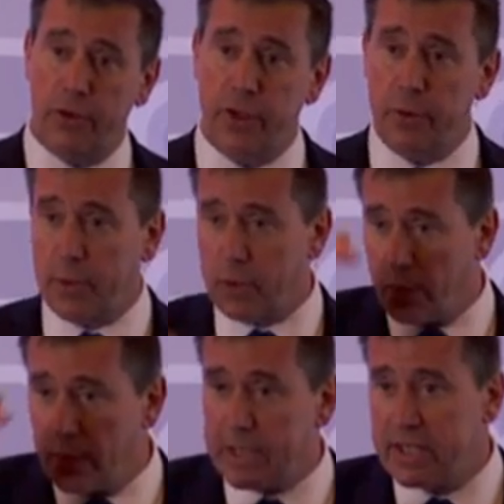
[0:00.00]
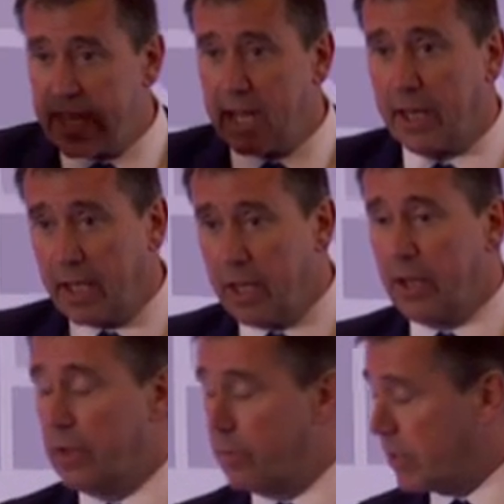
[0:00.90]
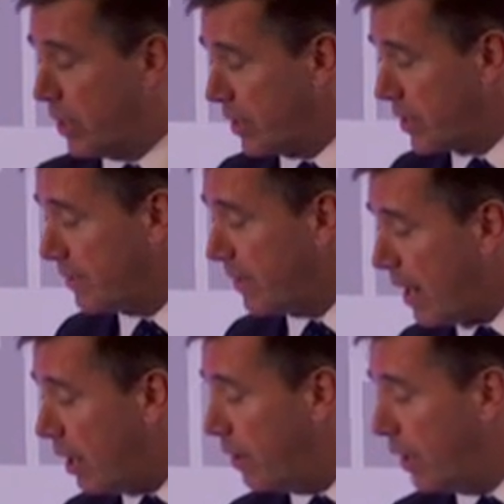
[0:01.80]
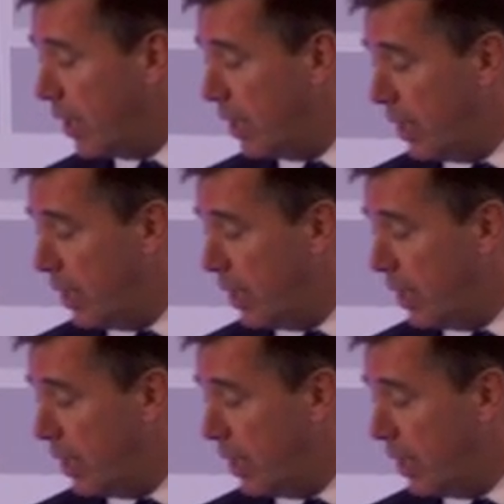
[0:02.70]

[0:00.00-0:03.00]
So we're already seeing the results of our